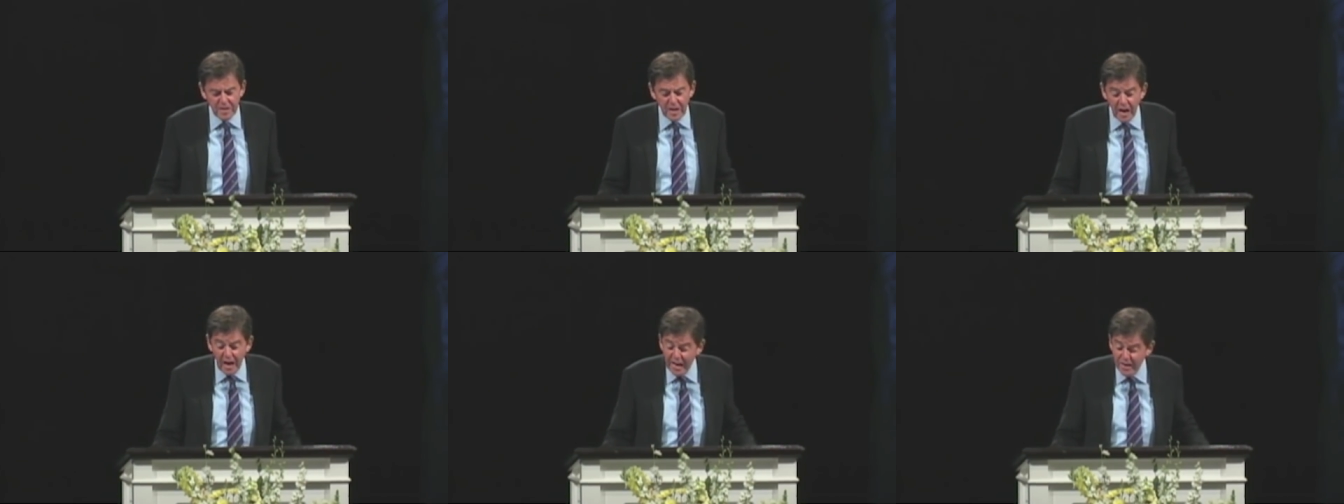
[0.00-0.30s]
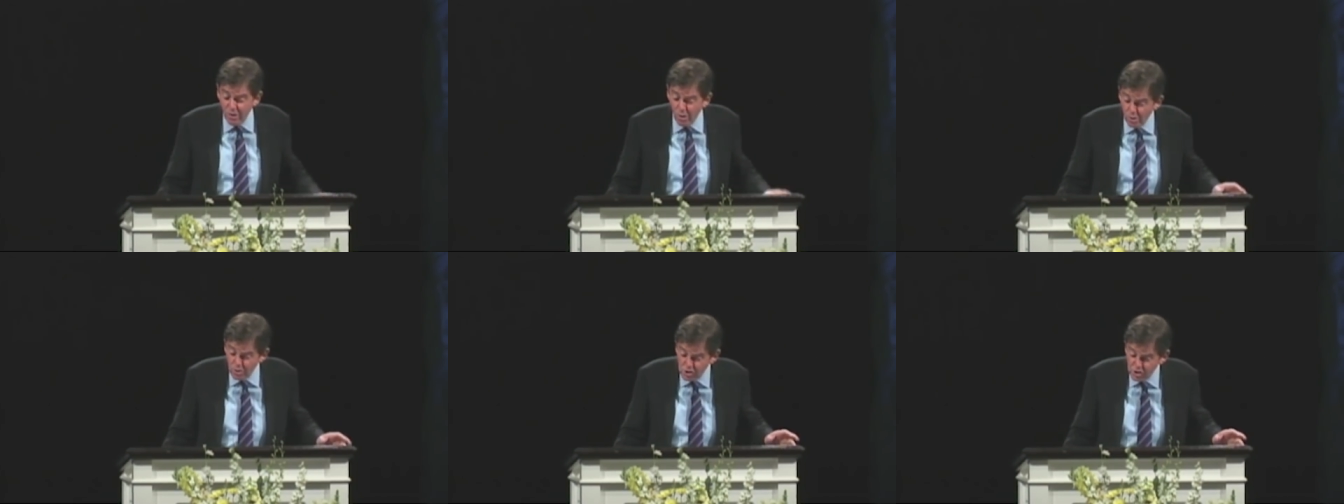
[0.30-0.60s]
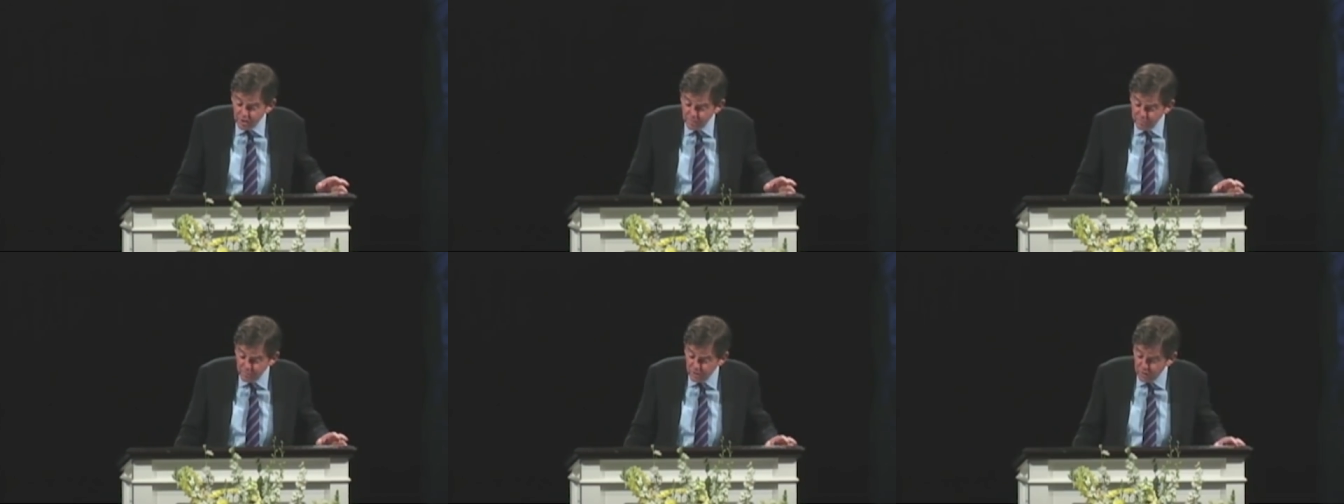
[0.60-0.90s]
I know
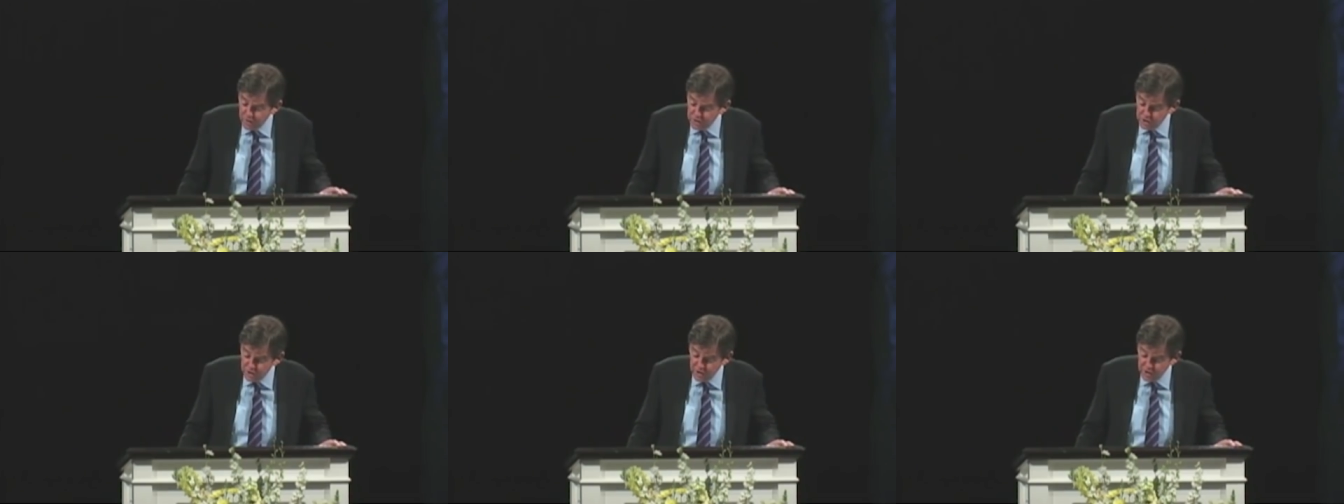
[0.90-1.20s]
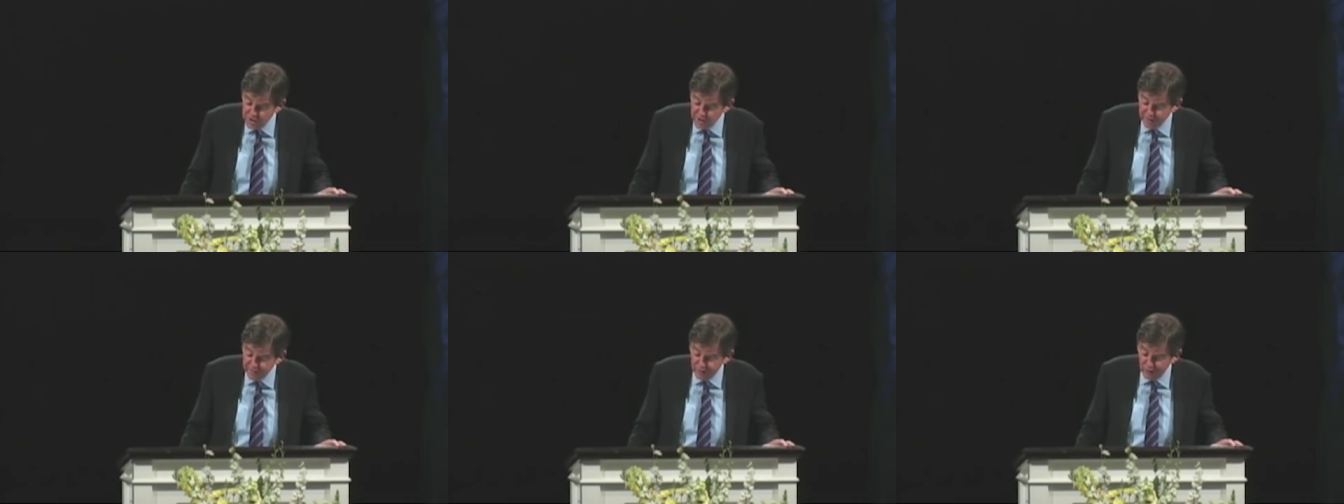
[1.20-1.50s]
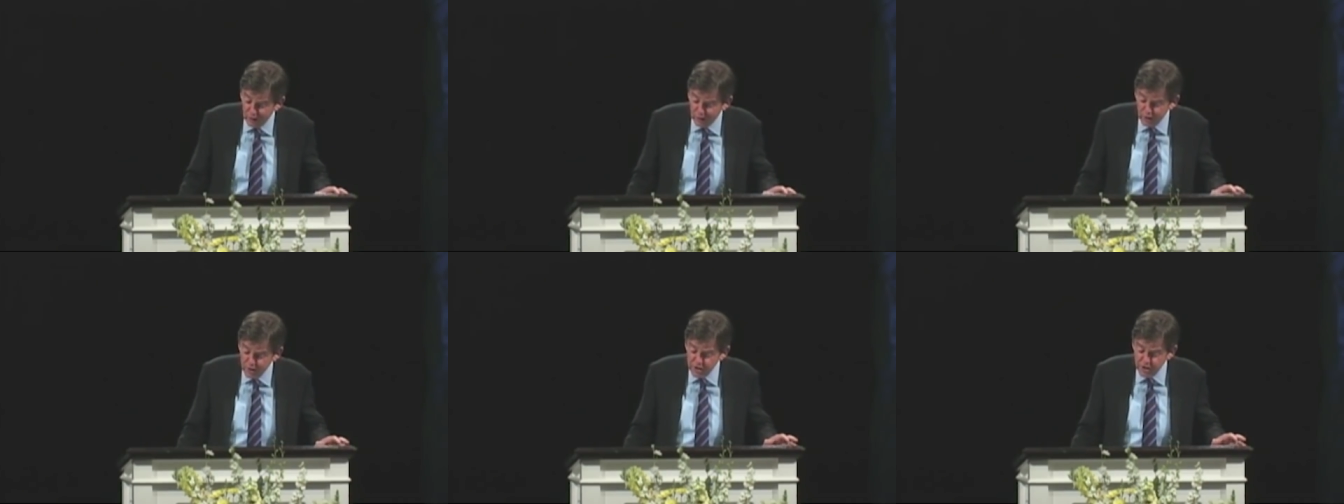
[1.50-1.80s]
some Christians have
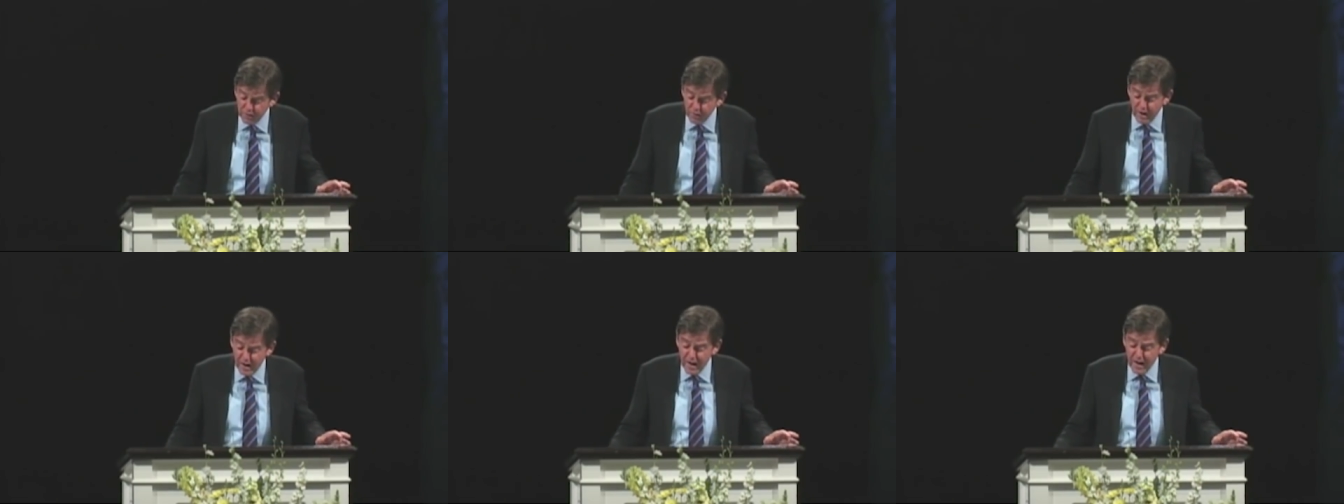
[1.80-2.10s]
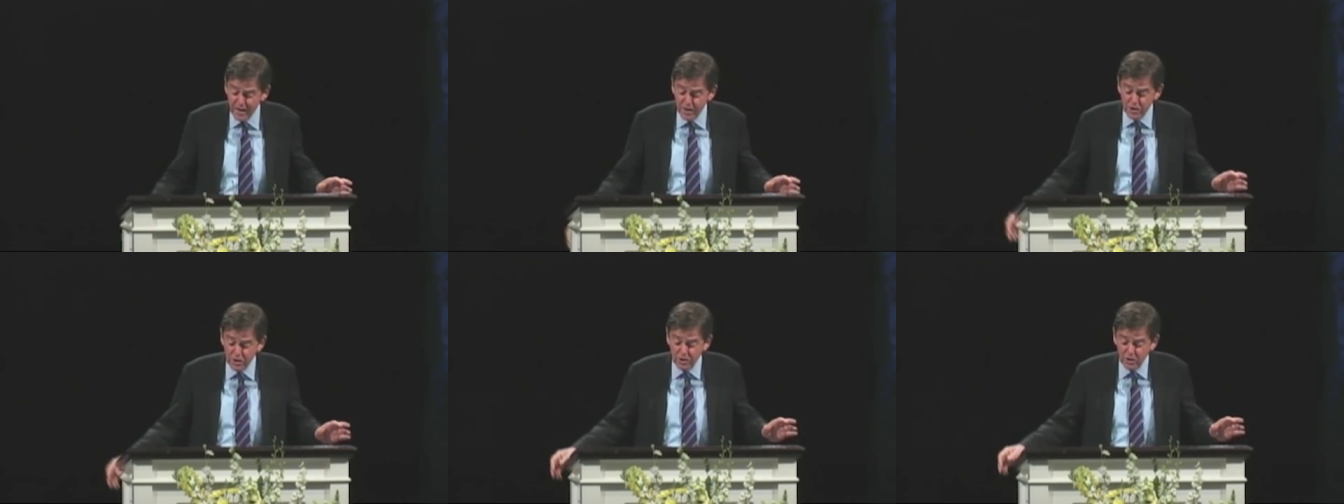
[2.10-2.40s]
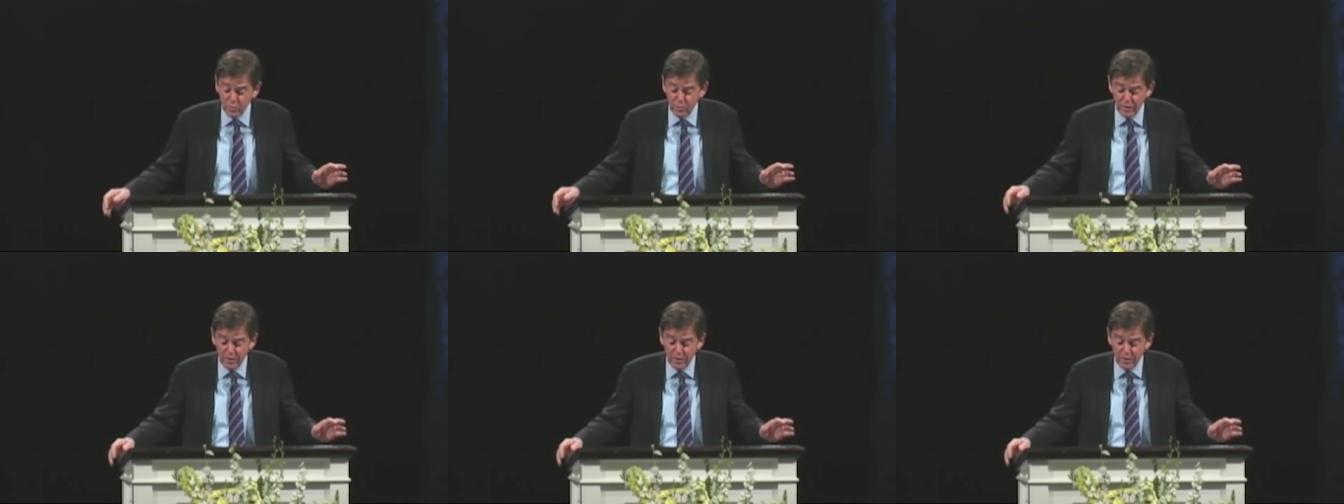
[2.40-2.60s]
allergic reactions